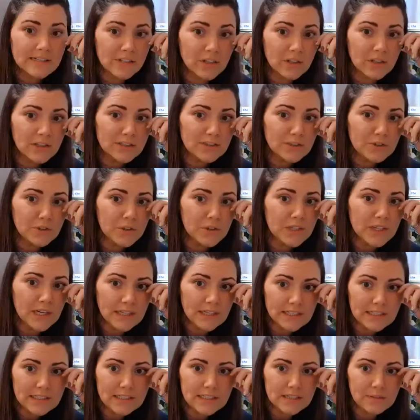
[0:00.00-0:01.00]
long as you're
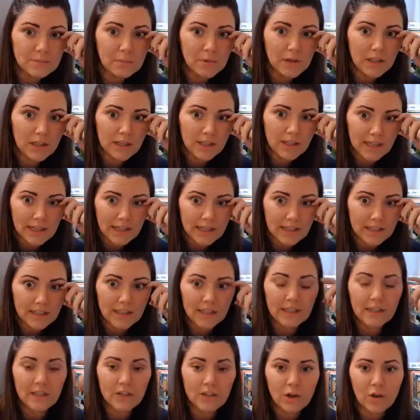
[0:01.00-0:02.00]
nice and polite,
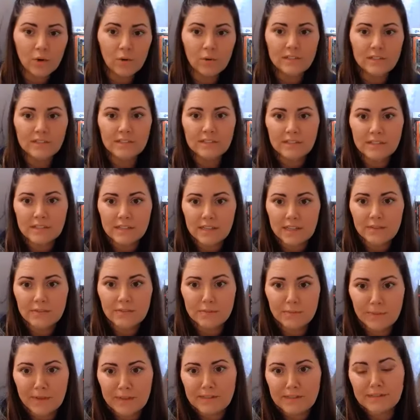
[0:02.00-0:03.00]
they know it's a safe
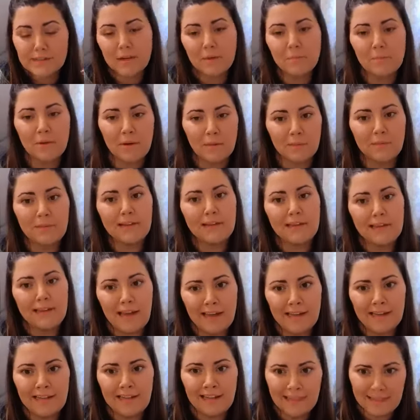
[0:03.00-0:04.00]
space to come back and be like, yeah,
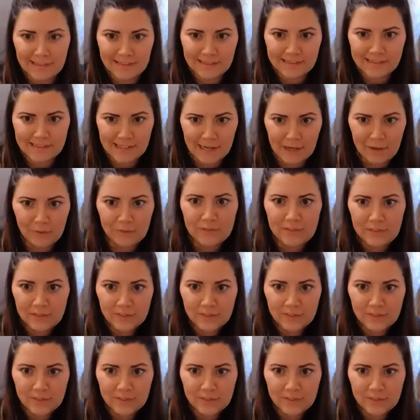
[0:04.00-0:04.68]
I need this now.